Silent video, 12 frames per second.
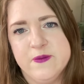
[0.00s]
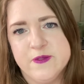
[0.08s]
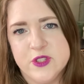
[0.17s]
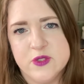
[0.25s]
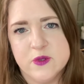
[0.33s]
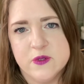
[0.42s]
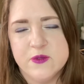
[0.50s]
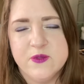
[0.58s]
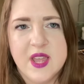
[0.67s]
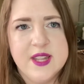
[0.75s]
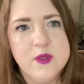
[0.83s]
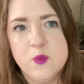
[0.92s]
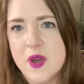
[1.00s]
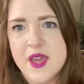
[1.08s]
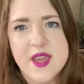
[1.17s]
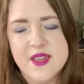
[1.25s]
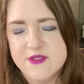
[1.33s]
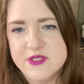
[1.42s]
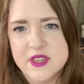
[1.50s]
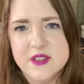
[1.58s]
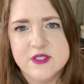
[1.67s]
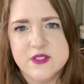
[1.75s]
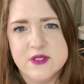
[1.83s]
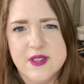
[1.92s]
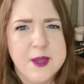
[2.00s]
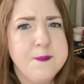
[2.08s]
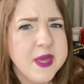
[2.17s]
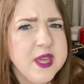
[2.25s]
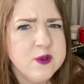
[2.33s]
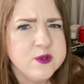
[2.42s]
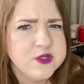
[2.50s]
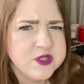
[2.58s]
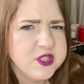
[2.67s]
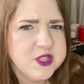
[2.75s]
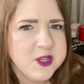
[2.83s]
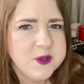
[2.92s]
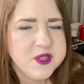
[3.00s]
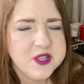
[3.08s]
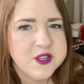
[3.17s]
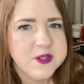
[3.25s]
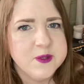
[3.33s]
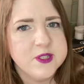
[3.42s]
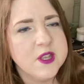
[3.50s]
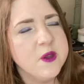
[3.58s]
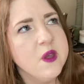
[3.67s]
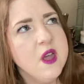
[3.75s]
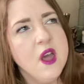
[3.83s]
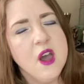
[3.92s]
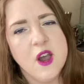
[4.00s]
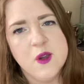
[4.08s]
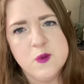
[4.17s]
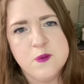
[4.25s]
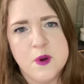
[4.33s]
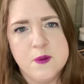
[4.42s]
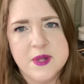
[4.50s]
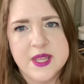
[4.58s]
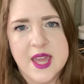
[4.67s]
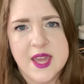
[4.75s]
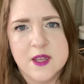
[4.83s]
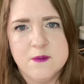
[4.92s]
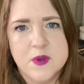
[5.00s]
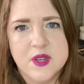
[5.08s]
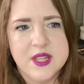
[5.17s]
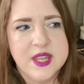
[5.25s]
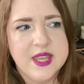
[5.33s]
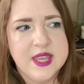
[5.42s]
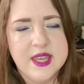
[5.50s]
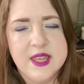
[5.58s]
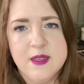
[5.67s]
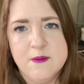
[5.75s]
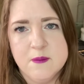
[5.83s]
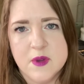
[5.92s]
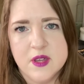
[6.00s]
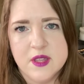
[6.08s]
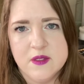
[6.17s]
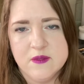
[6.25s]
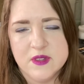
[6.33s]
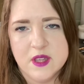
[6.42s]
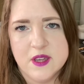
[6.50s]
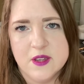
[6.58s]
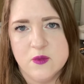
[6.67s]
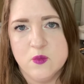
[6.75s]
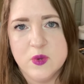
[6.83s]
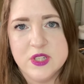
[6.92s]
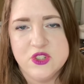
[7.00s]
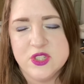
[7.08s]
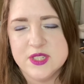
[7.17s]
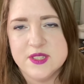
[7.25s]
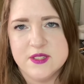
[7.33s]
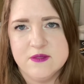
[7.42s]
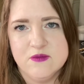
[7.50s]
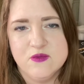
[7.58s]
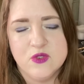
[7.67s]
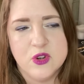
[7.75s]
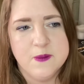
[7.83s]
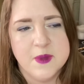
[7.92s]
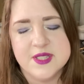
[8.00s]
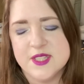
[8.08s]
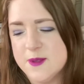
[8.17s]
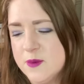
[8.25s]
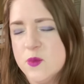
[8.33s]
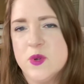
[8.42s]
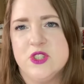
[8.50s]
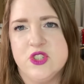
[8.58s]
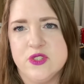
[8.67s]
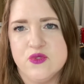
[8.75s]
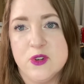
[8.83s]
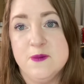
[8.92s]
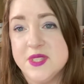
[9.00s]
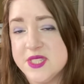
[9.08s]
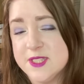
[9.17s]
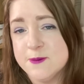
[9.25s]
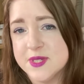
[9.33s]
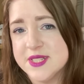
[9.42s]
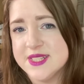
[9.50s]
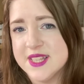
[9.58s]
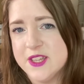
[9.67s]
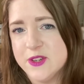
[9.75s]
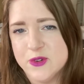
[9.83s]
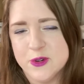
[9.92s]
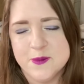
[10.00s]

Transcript: sort of anywhere that appeals to you, you know. So I would probably hang mine here in my witch's room. I say my witch's room, this is my snake room